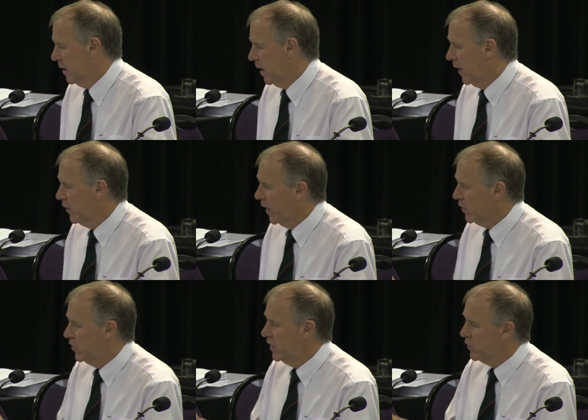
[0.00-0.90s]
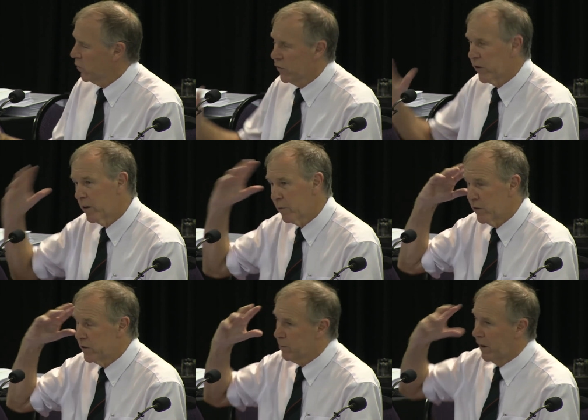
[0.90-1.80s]
and, and she's also
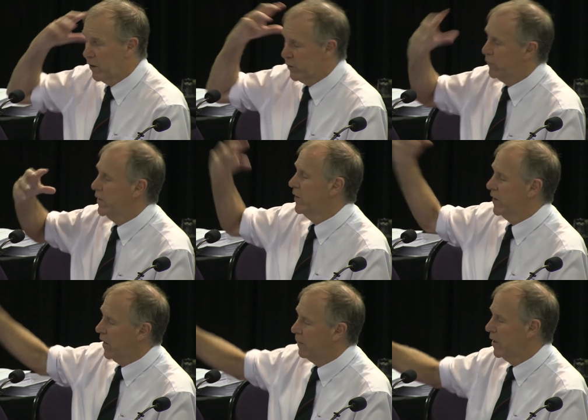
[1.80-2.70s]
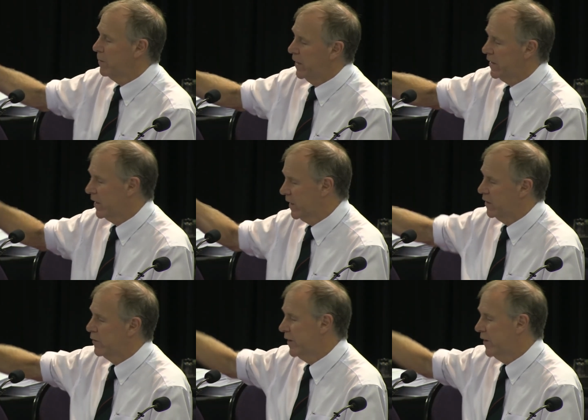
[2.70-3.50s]
influenced by this fear that I'm going to make the kids